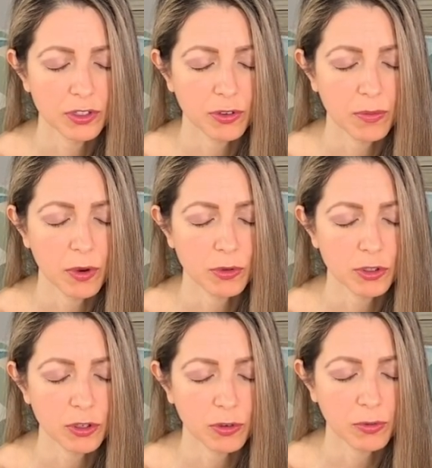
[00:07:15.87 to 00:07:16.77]
your
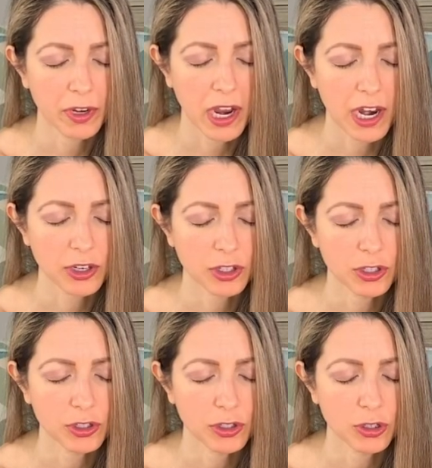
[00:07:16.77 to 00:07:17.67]
emotional
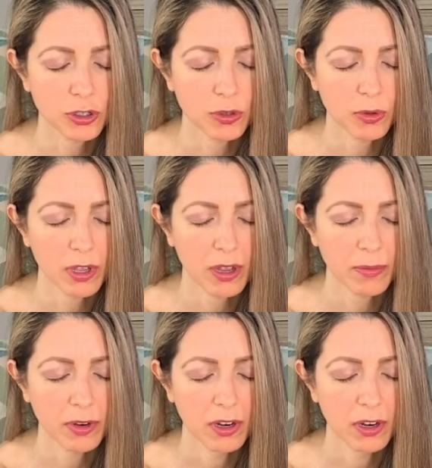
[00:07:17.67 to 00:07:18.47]
reactions to them